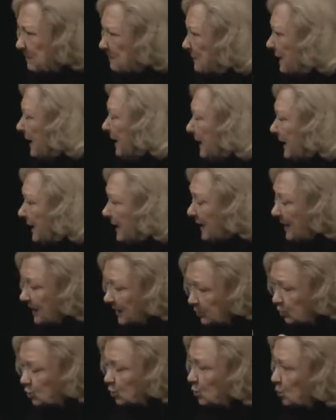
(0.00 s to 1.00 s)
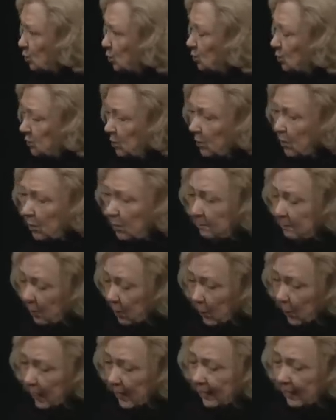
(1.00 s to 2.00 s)
gender, between race
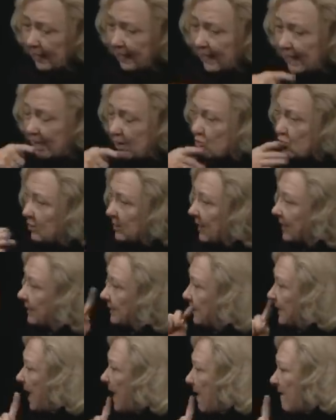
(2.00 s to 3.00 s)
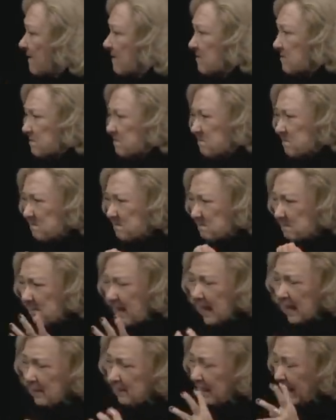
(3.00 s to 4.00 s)
groups, between hearing
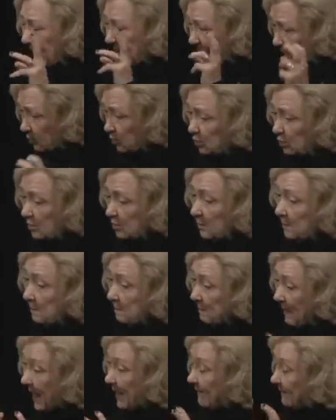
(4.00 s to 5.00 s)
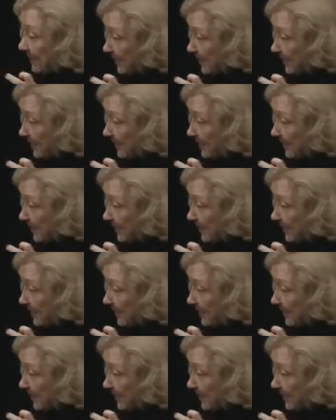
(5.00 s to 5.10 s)
and deaf people.